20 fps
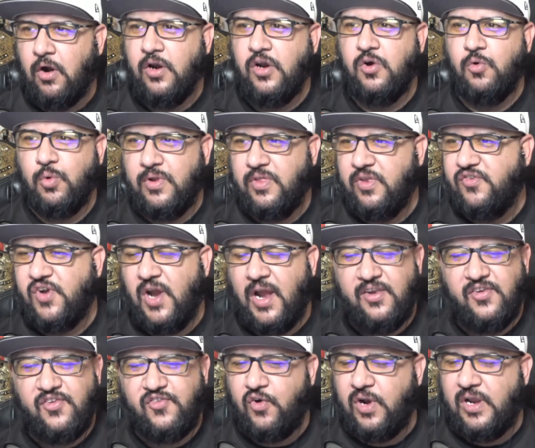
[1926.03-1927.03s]
where the
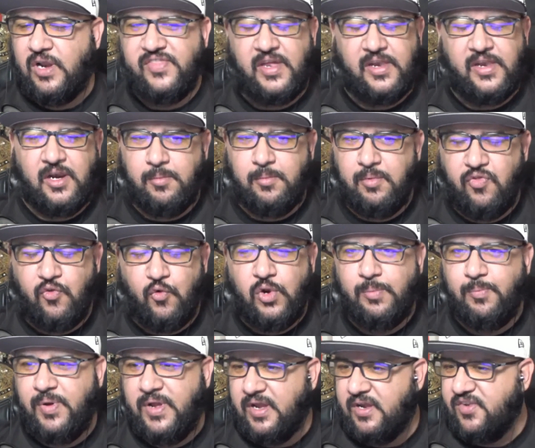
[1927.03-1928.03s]
Giants trade that number 3
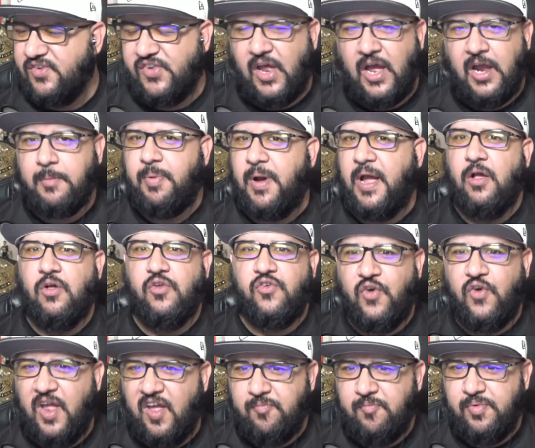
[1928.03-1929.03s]
pick, stockpile
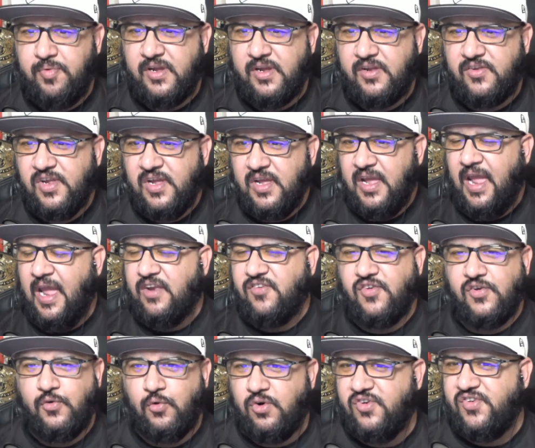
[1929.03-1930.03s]
draft picks, and
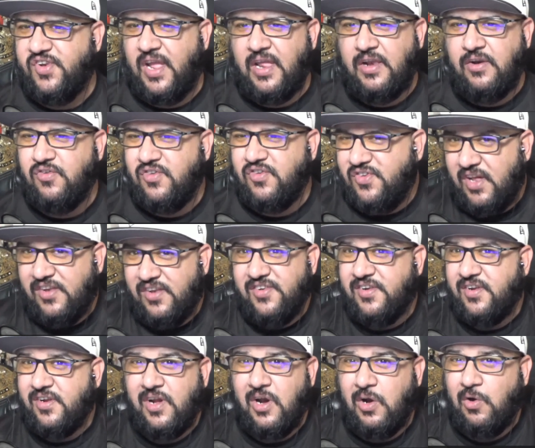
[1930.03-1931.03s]
Shedeur Sanders
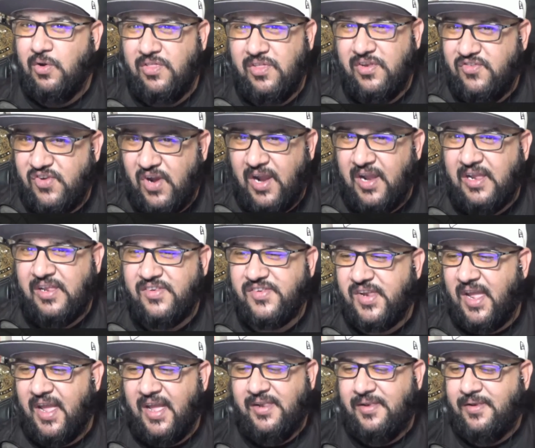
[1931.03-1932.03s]
doesn't go to the Giants
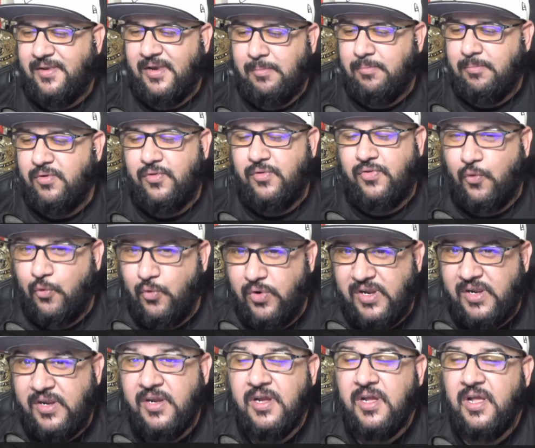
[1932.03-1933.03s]
at number
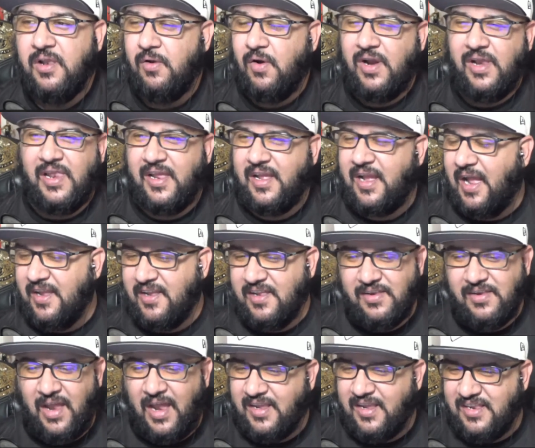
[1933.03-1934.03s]
3. Right? Like, I
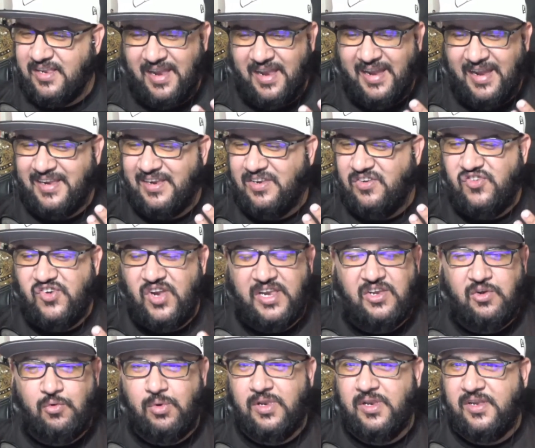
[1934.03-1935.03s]
can
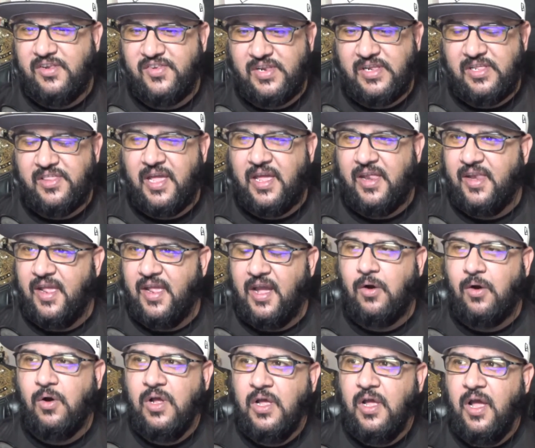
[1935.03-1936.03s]
genuinely see that.
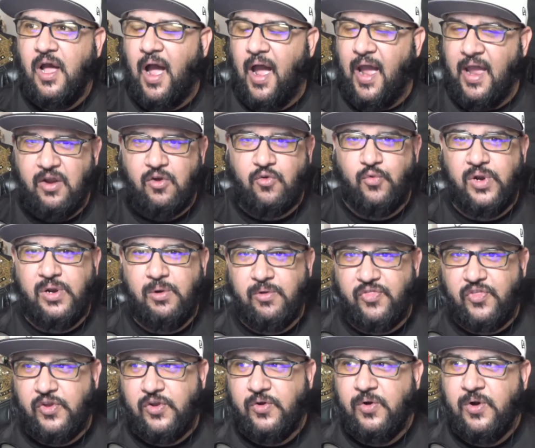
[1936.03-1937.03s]
Now, I agree with
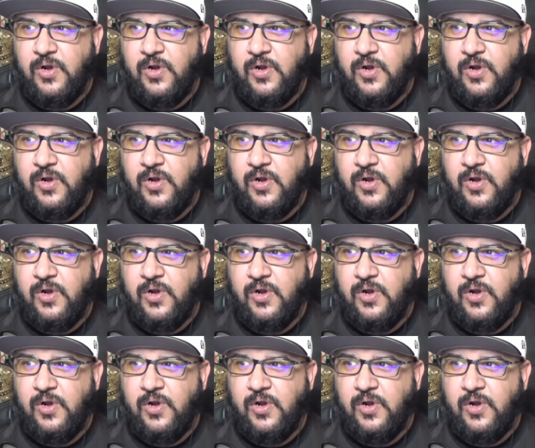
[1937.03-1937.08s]
you.